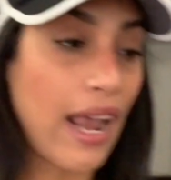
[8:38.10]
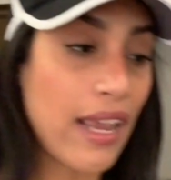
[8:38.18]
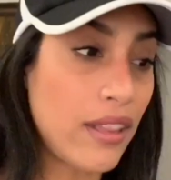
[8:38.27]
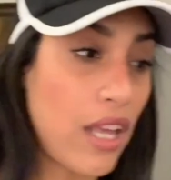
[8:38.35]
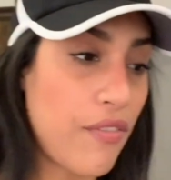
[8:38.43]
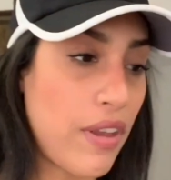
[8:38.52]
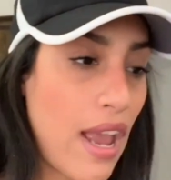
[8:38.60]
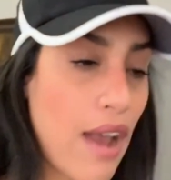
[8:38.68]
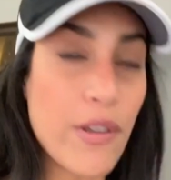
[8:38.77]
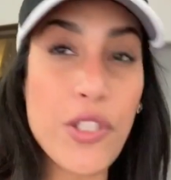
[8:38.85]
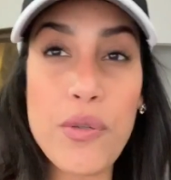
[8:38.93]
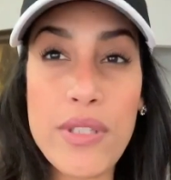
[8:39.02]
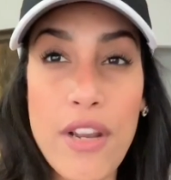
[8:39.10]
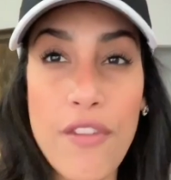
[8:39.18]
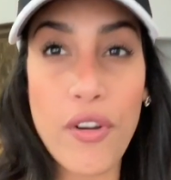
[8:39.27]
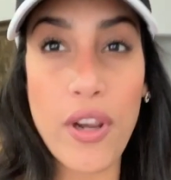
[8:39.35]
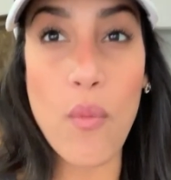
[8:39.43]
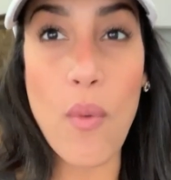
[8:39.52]
I love it. I was using it
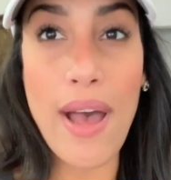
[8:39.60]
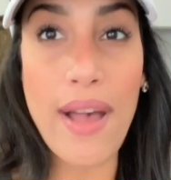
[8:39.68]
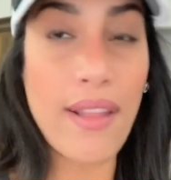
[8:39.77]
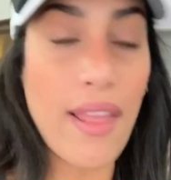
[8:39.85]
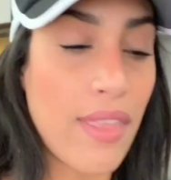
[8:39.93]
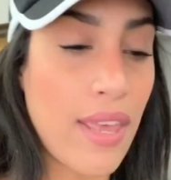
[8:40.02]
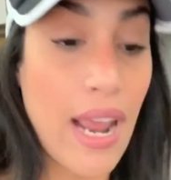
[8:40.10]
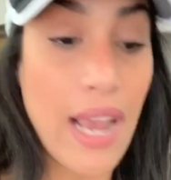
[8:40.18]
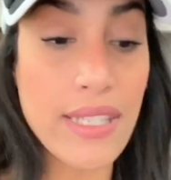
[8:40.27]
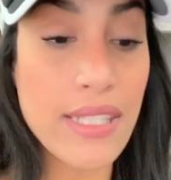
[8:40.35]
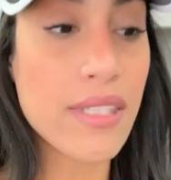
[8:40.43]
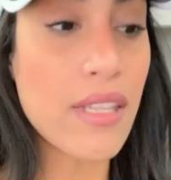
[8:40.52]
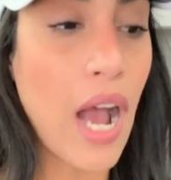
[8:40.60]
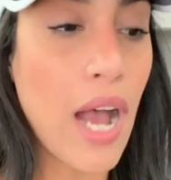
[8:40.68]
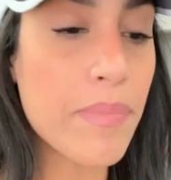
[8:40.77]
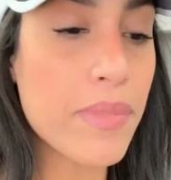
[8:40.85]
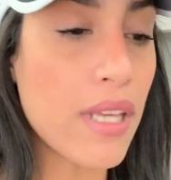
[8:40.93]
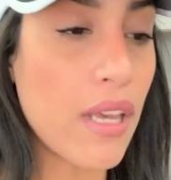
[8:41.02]
for a while and then I
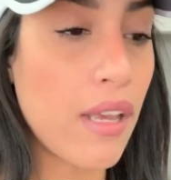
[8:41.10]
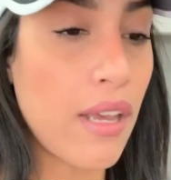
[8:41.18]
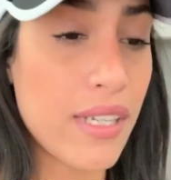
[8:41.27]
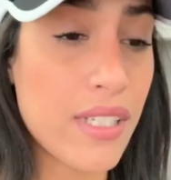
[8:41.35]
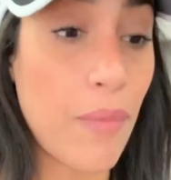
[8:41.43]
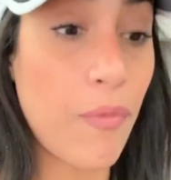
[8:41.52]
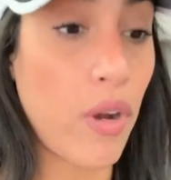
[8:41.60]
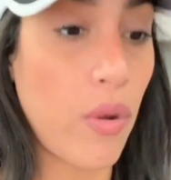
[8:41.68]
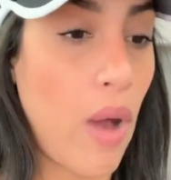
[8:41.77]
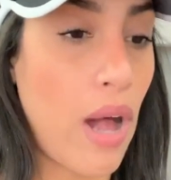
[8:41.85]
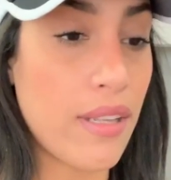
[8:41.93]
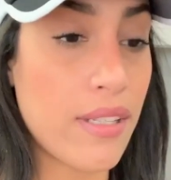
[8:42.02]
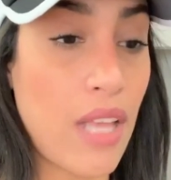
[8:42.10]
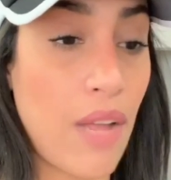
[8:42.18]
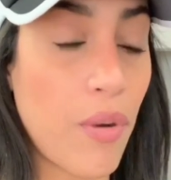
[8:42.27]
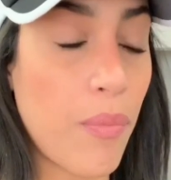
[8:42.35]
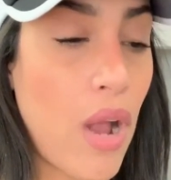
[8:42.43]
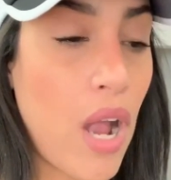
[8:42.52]
stopped. I stopped for a while. I stopped
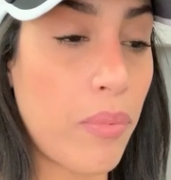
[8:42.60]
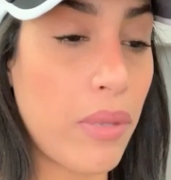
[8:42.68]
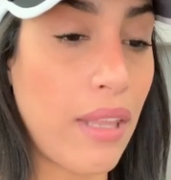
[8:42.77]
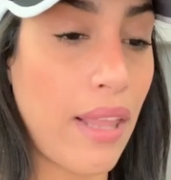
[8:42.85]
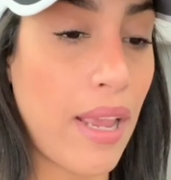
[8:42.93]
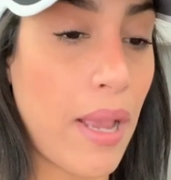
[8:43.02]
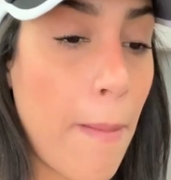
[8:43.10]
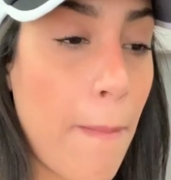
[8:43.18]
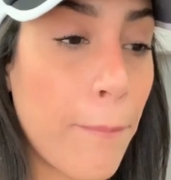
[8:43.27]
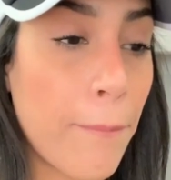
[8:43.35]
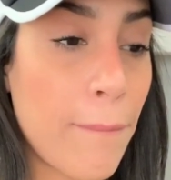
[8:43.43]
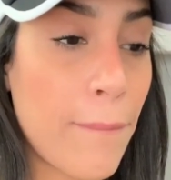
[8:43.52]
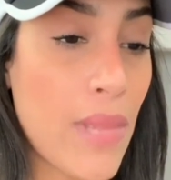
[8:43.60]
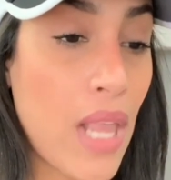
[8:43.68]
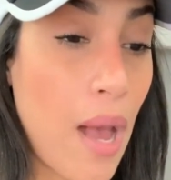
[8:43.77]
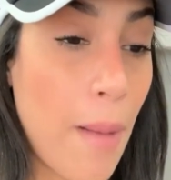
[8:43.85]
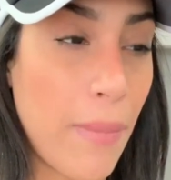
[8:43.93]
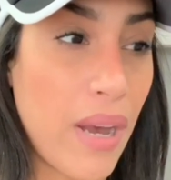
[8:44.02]
for probably like
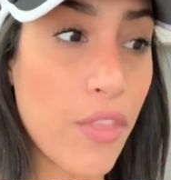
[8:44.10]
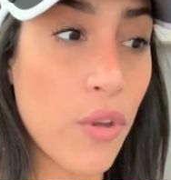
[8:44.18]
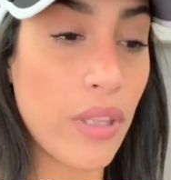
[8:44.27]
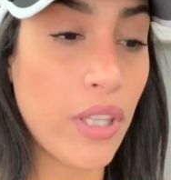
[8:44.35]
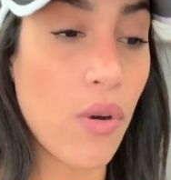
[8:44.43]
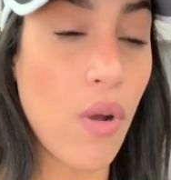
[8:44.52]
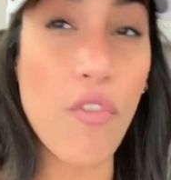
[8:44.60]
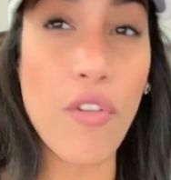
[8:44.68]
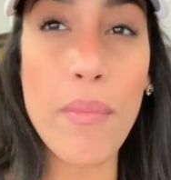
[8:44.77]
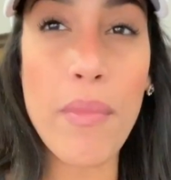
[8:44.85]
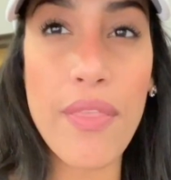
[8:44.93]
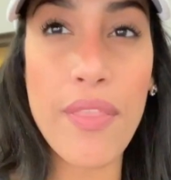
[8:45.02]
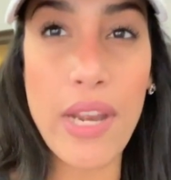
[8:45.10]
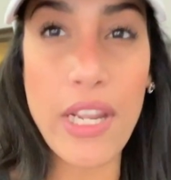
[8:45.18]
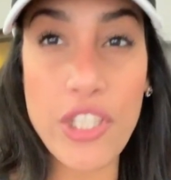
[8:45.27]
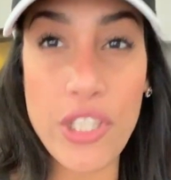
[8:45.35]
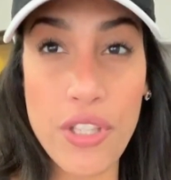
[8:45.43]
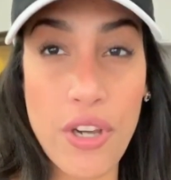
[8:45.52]
a month or a little over a month, and I
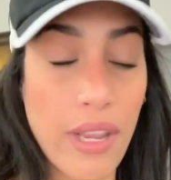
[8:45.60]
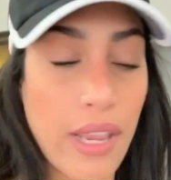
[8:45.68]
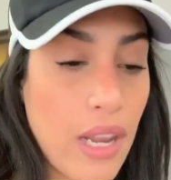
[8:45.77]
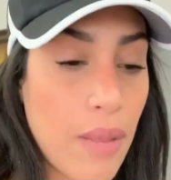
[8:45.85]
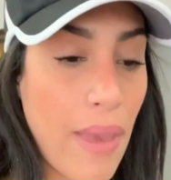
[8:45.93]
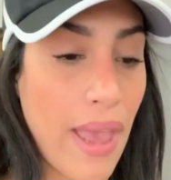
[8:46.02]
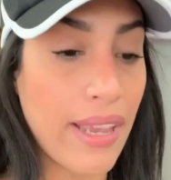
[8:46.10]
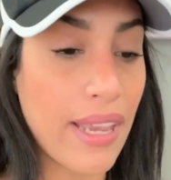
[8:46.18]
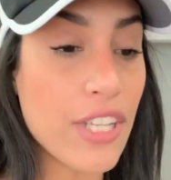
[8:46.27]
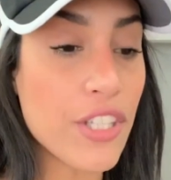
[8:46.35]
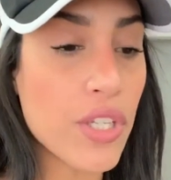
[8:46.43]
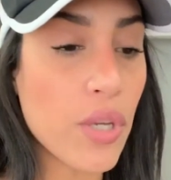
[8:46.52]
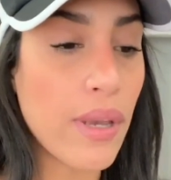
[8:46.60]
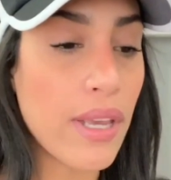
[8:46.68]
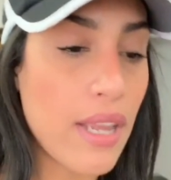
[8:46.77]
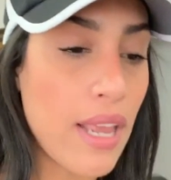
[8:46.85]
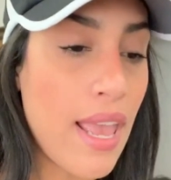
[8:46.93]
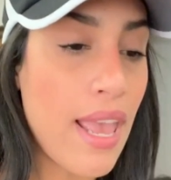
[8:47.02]
just started getting back into
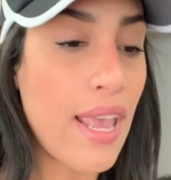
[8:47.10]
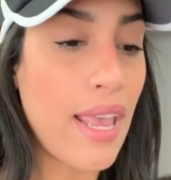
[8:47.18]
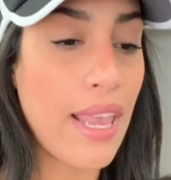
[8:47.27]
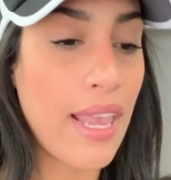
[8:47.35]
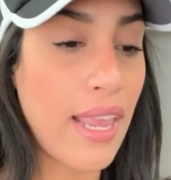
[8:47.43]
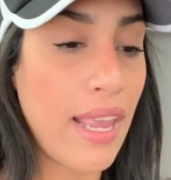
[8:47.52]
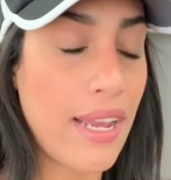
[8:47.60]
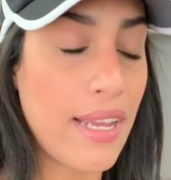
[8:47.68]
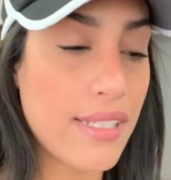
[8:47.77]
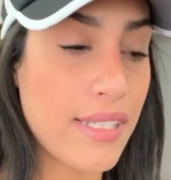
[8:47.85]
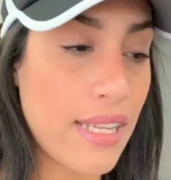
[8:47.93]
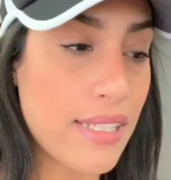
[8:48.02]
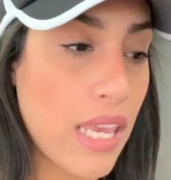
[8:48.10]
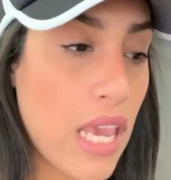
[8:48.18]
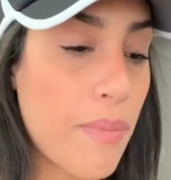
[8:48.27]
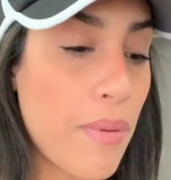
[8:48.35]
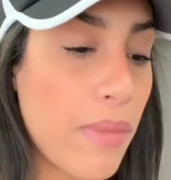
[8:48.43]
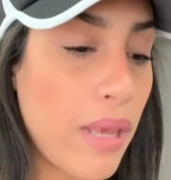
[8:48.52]
it, and it's
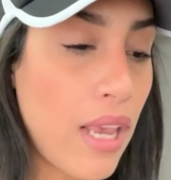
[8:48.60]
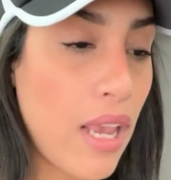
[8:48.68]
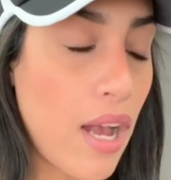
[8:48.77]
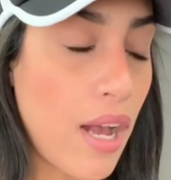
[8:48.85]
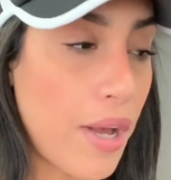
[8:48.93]
keeping me,